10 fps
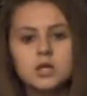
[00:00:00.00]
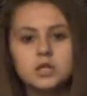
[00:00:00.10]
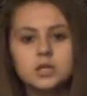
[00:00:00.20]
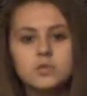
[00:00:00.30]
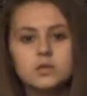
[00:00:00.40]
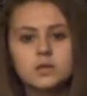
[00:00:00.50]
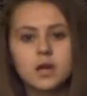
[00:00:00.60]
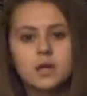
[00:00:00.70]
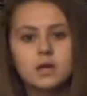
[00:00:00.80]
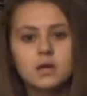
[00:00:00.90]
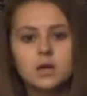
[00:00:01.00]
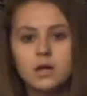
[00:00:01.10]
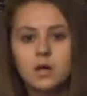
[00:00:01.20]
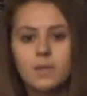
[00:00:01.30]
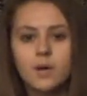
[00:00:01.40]
she was like,
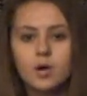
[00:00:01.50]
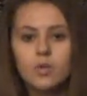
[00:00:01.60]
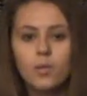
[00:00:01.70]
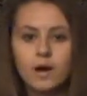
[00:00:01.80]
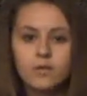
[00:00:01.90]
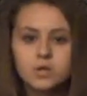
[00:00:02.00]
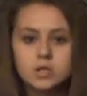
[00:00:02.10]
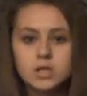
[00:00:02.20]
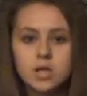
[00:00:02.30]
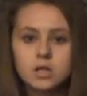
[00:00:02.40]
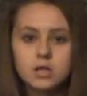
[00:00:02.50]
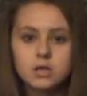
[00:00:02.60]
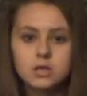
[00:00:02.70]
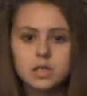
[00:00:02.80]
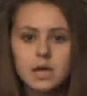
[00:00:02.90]
why were you standing
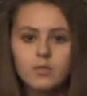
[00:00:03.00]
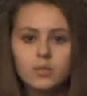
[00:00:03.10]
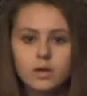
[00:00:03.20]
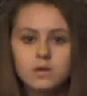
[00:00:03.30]
on the table?